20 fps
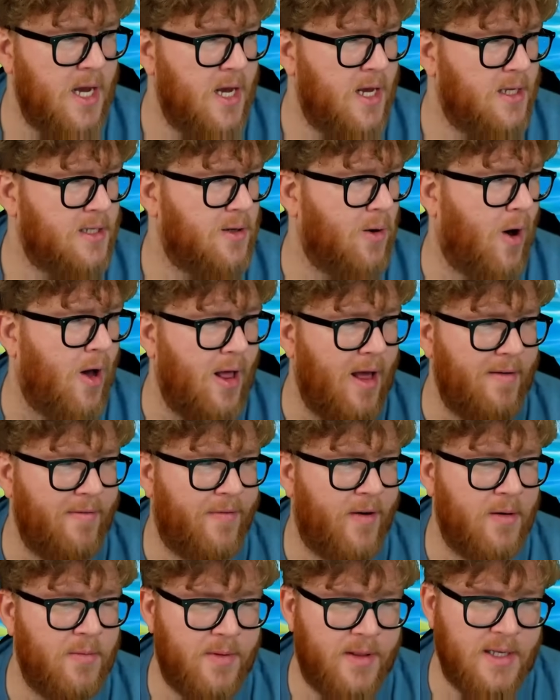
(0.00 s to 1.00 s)
So I'll have
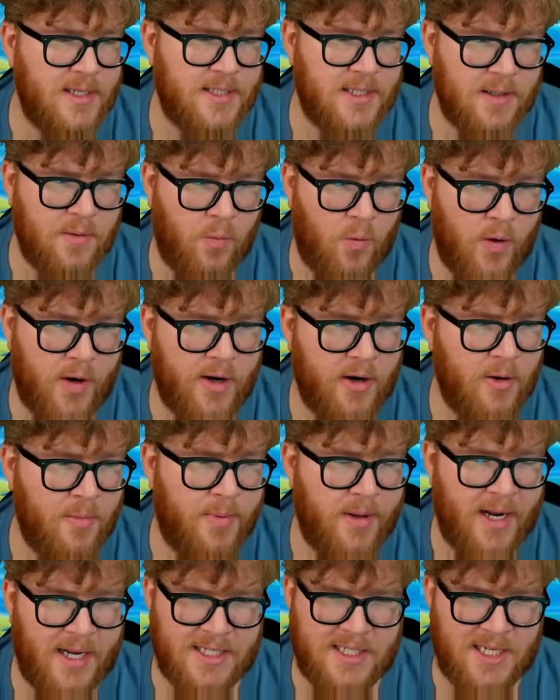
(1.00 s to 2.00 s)
fun with this in Warrior,
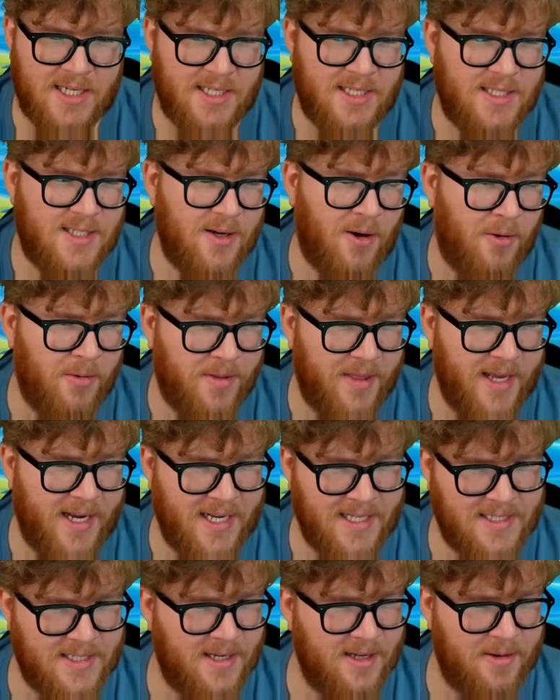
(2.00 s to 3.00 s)
but I just don't
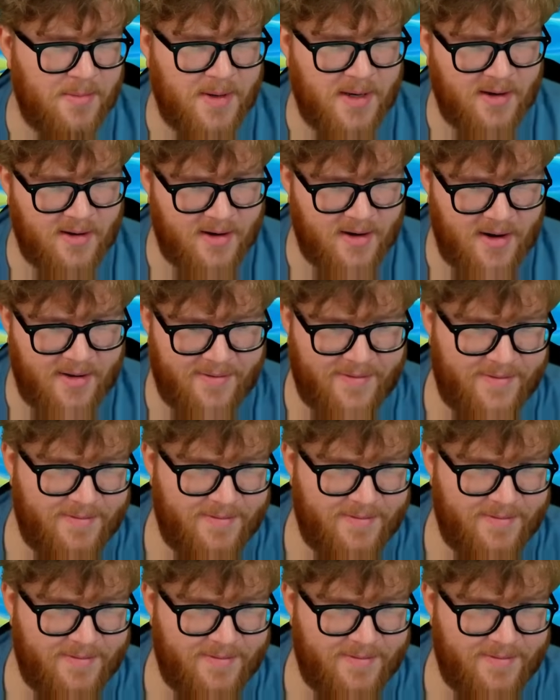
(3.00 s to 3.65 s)
think it's going to be good enough.